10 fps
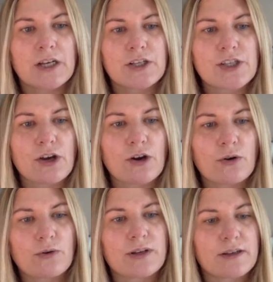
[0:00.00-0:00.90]

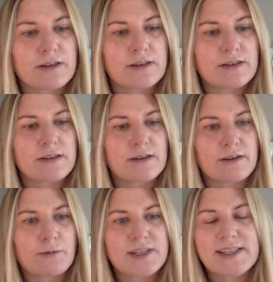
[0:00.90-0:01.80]
So
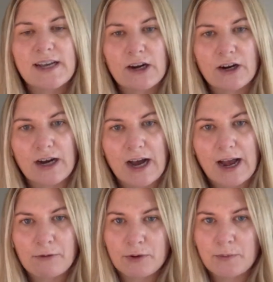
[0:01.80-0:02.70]
with Sarah,
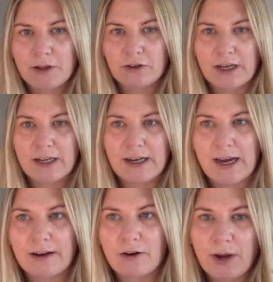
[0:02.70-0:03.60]
I would be looking
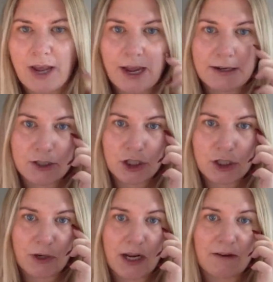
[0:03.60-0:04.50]
at, okay, does she
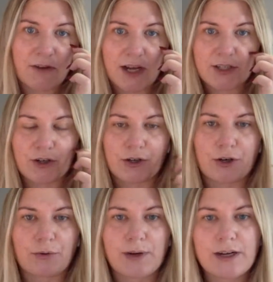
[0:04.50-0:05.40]
want to advance her
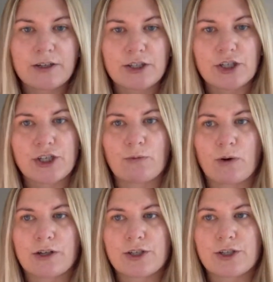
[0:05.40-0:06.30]
career? Does she
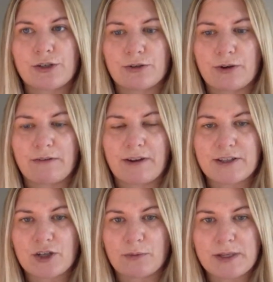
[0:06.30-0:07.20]
want to
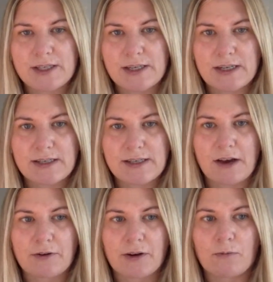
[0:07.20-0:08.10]
advance her business?
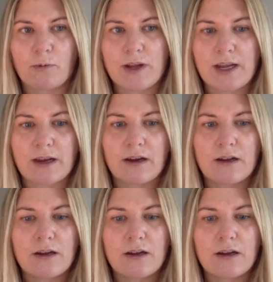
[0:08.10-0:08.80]
How can we